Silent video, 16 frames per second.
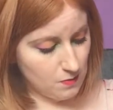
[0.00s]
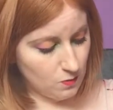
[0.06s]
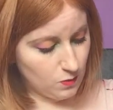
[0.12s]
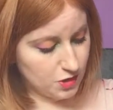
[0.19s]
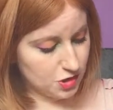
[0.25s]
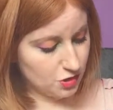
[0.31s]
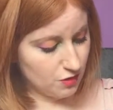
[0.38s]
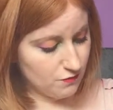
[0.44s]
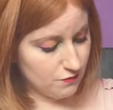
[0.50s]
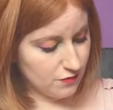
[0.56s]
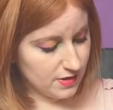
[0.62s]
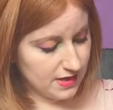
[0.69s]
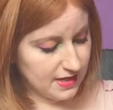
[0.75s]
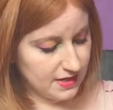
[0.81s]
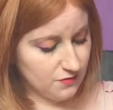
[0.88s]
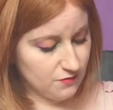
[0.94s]
which I
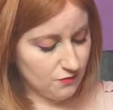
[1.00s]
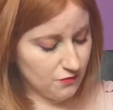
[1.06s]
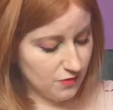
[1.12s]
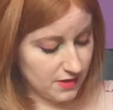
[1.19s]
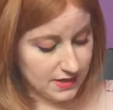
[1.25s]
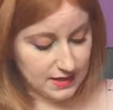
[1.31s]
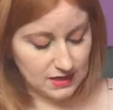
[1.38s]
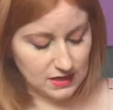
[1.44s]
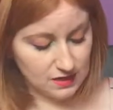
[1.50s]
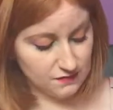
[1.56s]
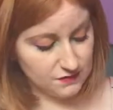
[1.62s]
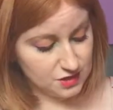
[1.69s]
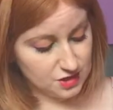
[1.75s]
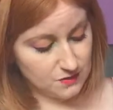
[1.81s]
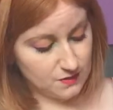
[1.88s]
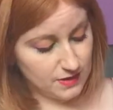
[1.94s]
really, really love
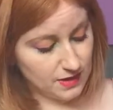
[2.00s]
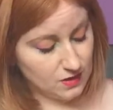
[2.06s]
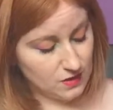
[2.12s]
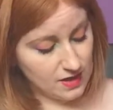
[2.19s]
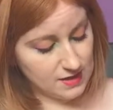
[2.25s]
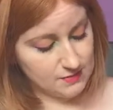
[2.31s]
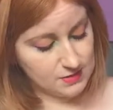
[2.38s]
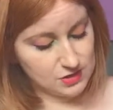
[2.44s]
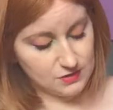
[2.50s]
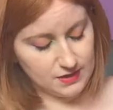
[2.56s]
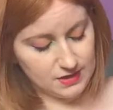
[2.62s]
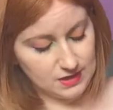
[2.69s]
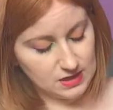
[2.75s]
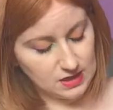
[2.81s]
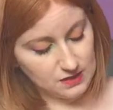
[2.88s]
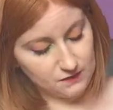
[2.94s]
doing. I
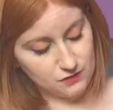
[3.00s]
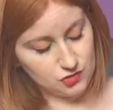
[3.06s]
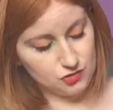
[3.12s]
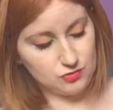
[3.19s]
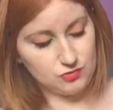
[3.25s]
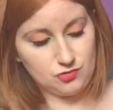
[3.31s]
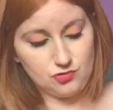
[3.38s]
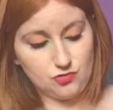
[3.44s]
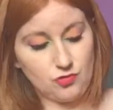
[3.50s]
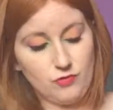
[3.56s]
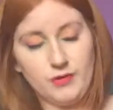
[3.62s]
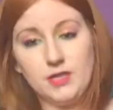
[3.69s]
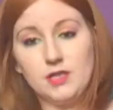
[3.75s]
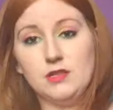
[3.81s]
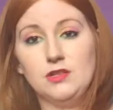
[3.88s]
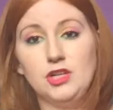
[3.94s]
absolutely love
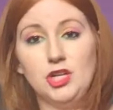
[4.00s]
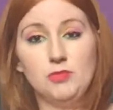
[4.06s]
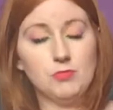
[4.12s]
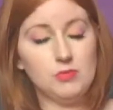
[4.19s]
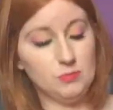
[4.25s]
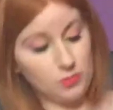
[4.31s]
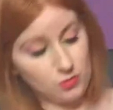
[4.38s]
drawing the human